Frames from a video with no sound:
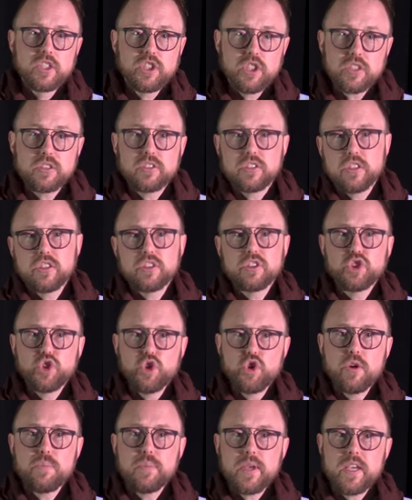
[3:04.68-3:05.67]
Just as
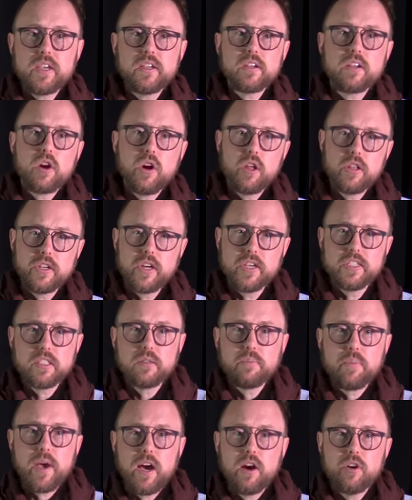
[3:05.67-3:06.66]
European
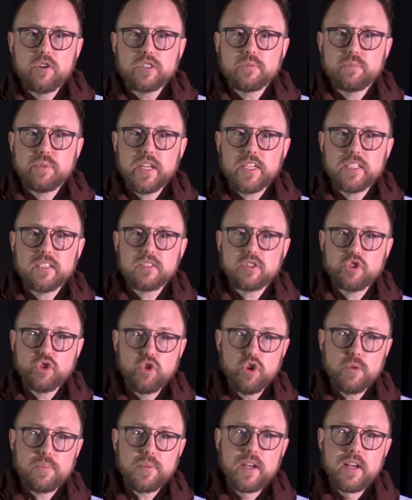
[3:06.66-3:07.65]
colonizing powers placed
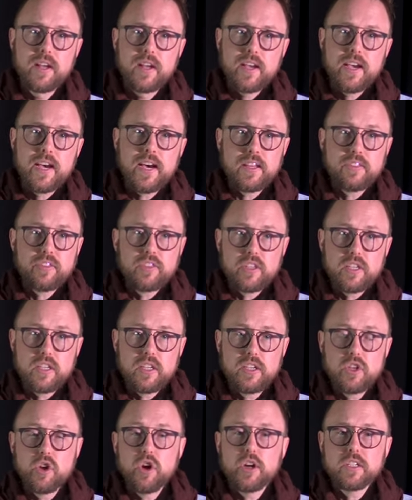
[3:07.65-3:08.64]
Europe at
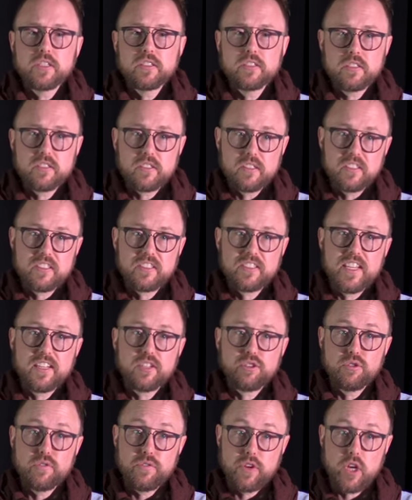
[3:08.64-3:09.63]
the non-existent
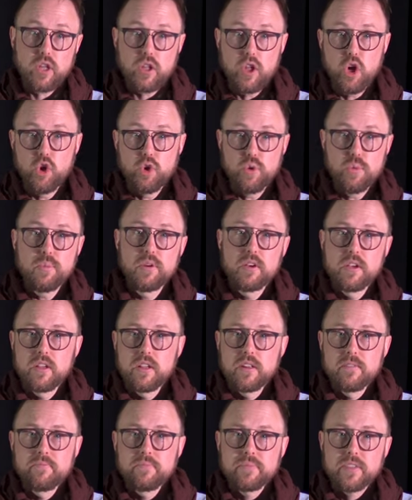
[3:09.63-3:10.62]
center of a globe,
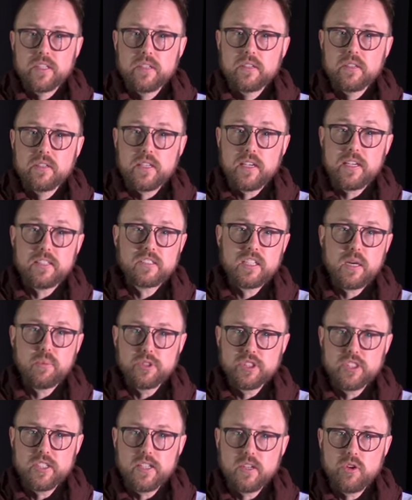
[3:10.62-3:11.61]

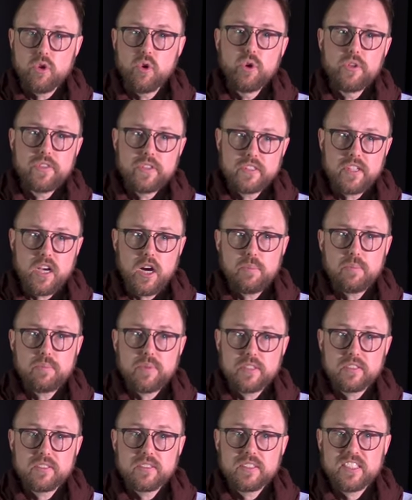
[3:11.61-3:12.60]
establishing north is up
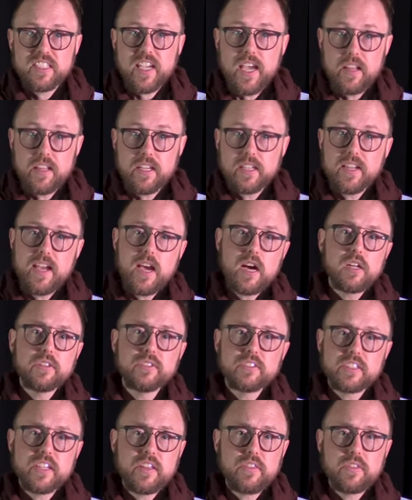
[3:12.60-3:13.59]
and scaling
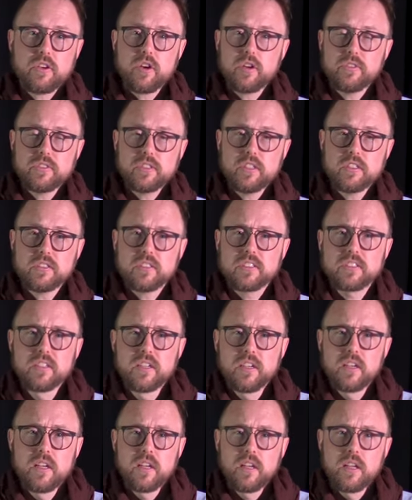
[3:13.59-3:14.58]
down southern continents,
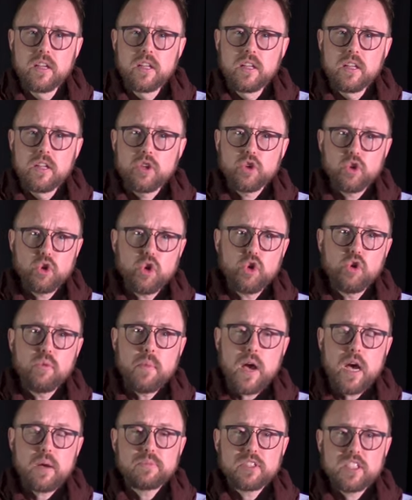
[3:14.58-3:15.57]
Google
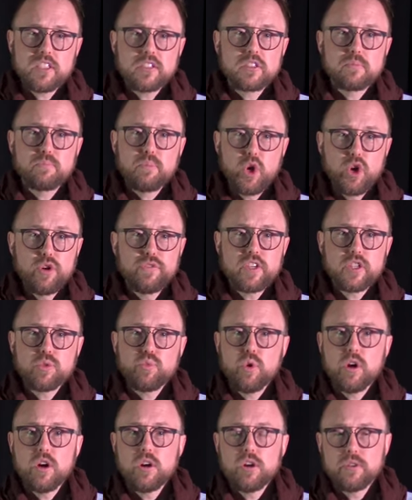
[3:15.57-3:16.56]
maps its perfect
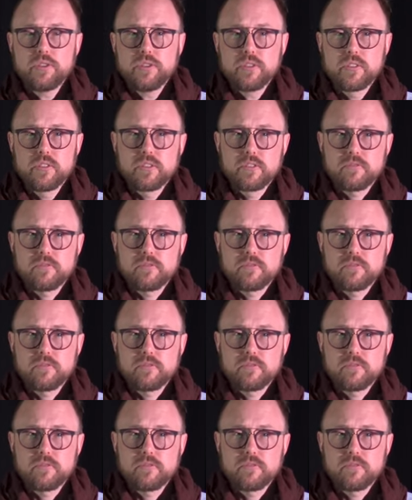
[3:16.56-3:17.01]
world.